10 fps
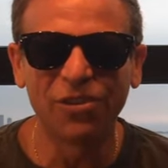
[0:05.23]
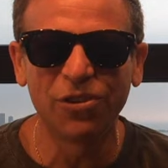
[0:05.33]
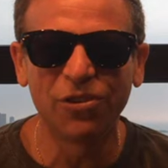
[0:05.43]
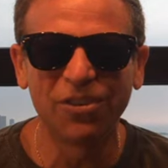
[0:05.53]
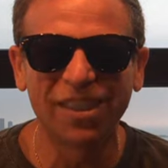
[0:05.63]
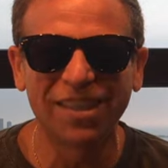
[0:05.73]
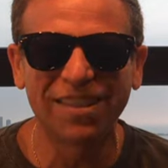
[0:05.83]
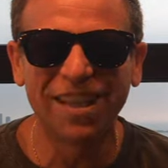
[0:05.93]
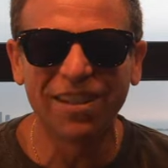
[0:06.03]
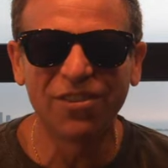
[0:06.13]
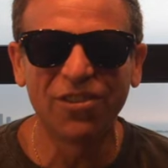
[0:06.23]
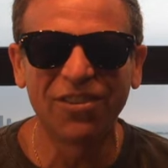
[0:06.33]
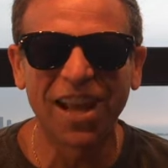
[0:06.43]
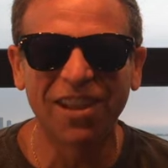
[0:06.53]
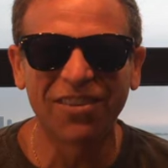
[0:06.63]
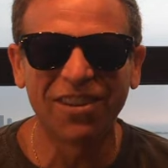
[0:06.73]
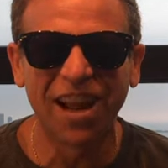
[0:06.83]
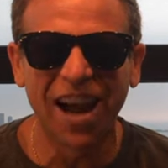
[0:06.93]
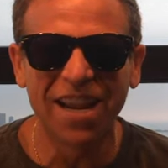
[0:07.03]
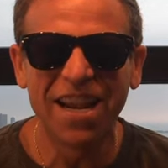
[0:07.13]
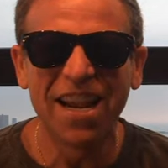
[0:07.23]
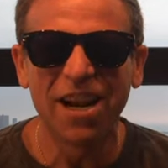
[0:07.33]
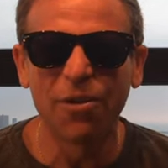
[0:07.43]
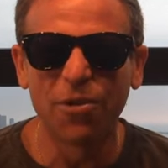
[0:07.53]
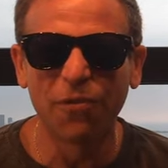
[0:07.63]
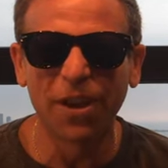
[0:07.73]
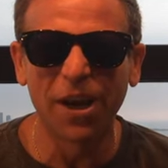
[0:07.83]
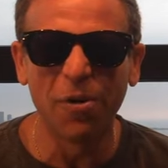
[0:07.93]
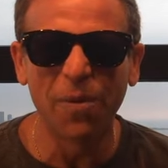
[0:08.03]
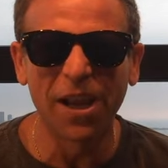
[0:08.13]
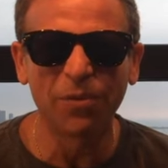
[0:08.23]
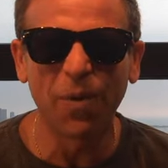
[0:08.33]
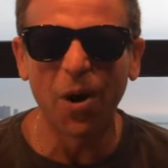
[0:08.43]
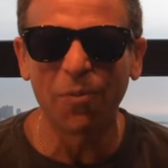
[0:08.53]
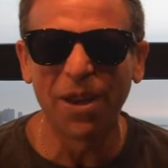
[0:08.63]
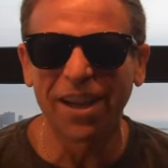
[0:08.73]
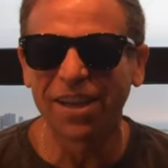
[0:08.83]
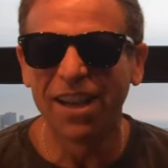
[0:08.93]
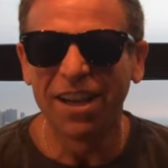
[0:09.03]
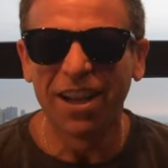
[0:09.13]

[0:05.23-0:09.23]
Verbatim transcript: June 16, 2009. Here's a video baseball pick.